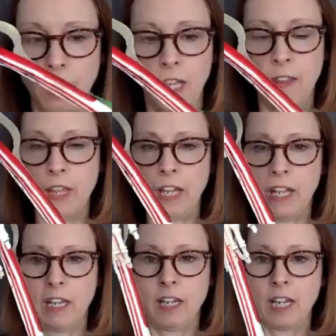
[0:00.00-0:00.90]
And
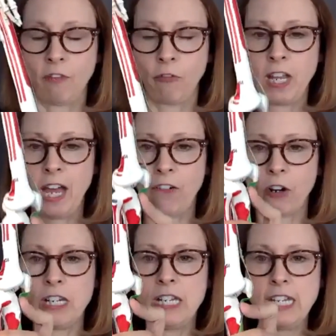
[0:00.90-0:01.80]
then if we have
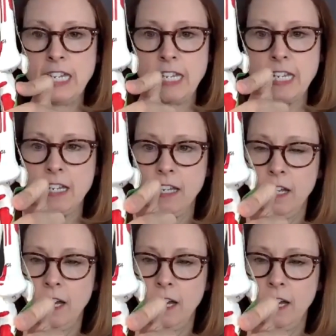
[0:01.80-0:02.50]
our knee